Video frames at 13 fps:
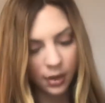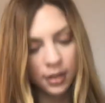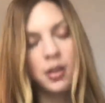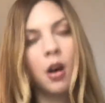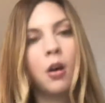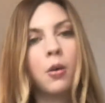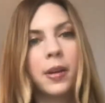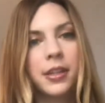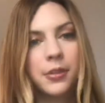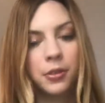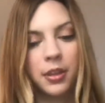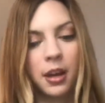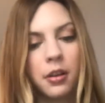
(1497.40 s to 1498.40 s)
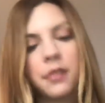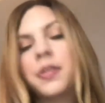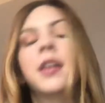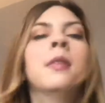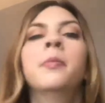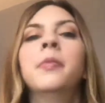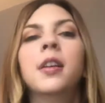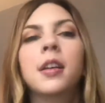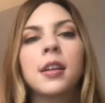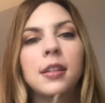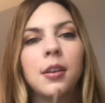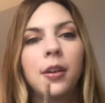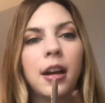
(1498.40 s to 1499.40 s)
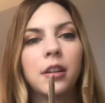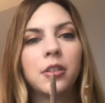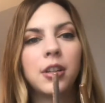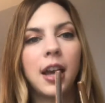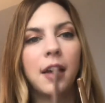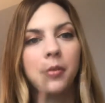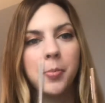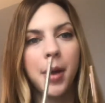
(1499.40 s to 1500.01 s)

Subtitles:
is always sold out of them, so I actually have a